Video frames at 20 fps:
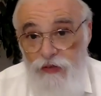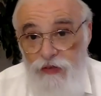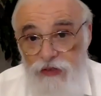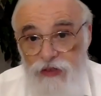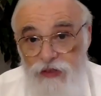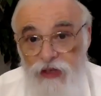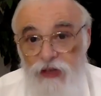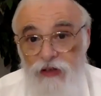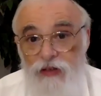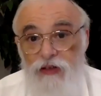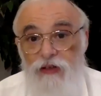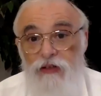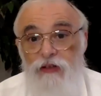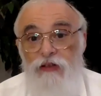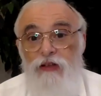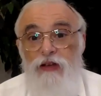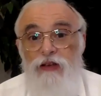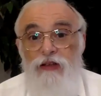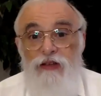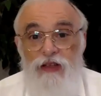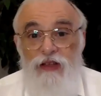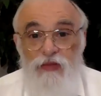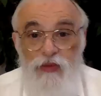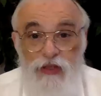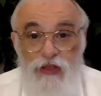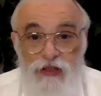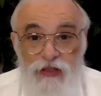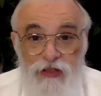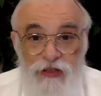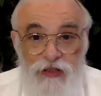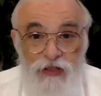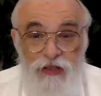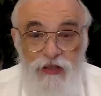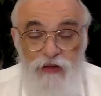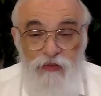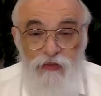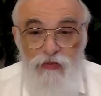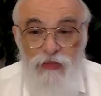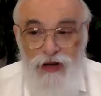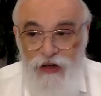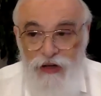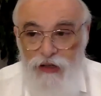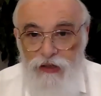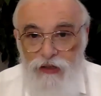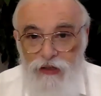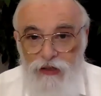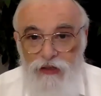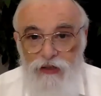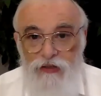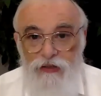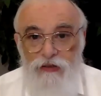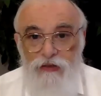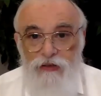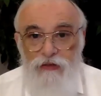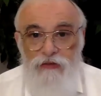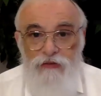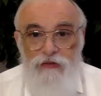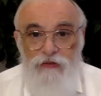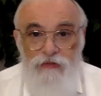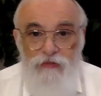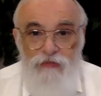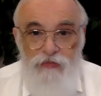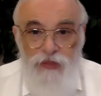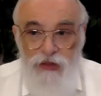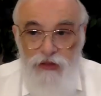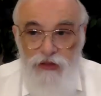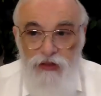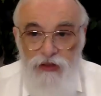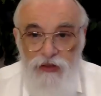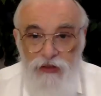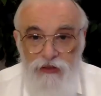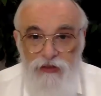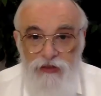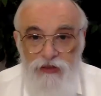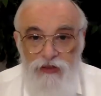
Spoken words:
Seichel is limited to the mind, period.